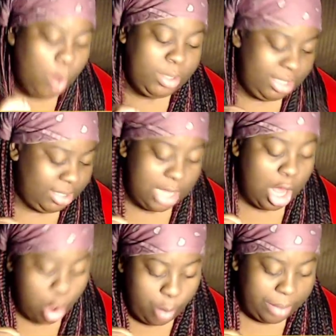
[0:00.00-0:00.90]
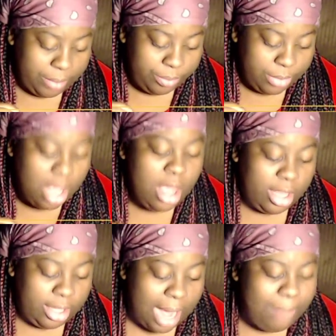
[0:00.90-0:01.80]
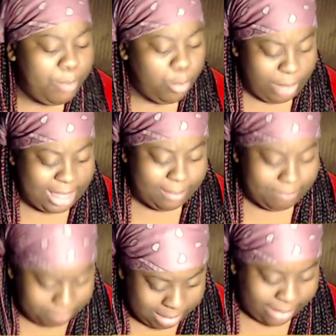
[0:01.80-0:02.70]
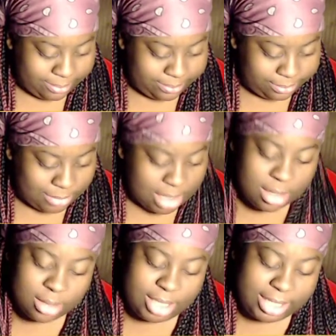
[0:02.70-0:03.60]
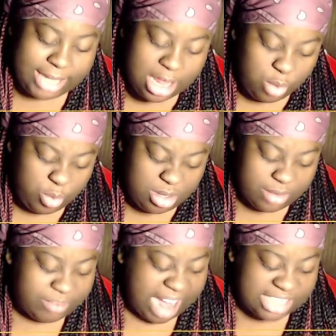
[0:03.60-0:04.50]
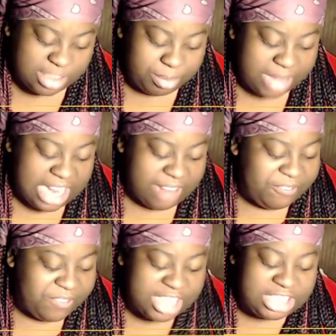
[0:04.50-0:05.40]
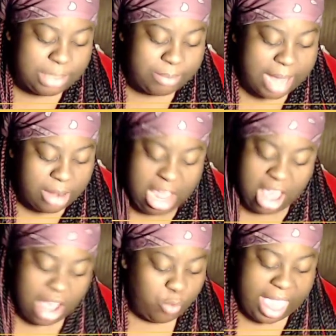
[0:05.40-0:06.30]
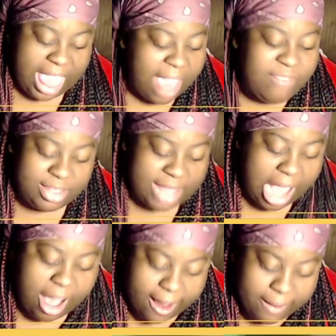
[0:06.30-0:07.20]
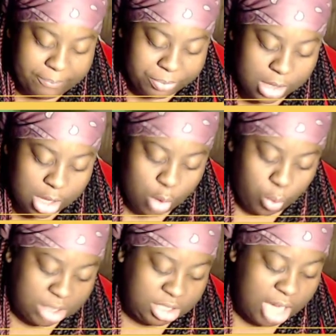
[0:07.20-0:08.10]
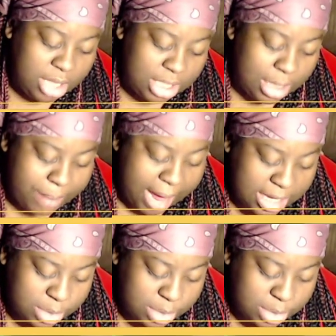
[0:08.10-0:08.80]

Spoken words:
into the open. Come with me. Together we'll devise a plan to flush them out of wherever they are. Return to the palace with